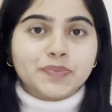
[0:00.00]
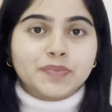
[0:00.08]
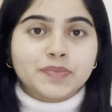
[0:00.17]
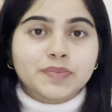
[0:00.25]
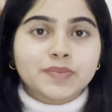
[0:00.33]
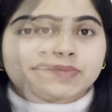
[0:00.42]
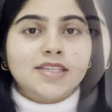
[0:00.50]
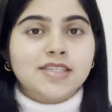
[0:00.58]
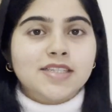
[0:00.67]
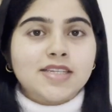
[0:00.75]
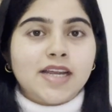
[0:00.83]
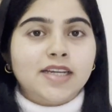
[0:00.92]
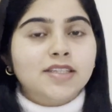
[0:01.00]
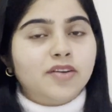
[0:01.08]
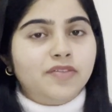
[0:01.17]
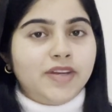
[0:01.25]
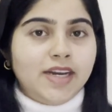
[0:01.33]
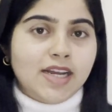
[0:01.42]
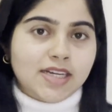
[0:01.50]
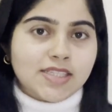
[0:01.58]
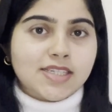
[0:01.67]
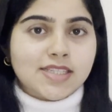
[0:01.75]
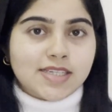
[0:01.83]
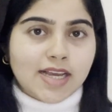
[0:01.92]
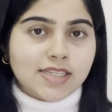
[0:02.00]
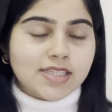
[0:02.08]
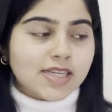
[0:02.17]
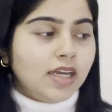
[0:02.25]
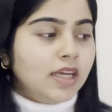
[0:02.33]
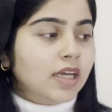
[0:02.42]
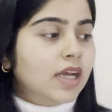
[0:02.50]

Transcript: Let us understand the very last stanza.